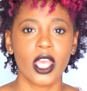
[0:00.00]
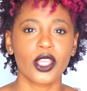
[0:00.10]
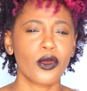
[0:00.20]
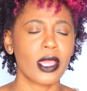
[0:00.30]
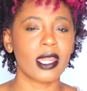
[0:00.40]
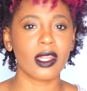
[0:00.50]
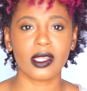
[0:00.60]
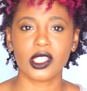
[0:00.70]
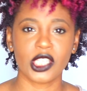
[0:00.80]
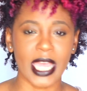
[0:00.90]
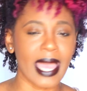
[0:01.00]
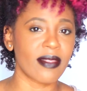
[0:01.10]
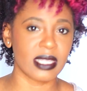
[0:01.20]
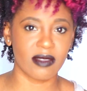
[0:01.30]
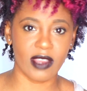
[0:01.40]
You can check out
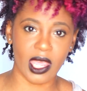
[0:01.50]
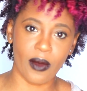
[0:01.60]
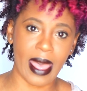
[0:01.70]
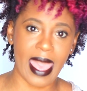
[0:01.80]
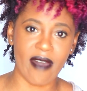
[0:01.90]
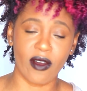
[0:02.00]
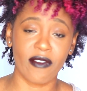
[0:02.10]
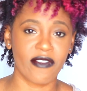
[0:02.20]
this video I have on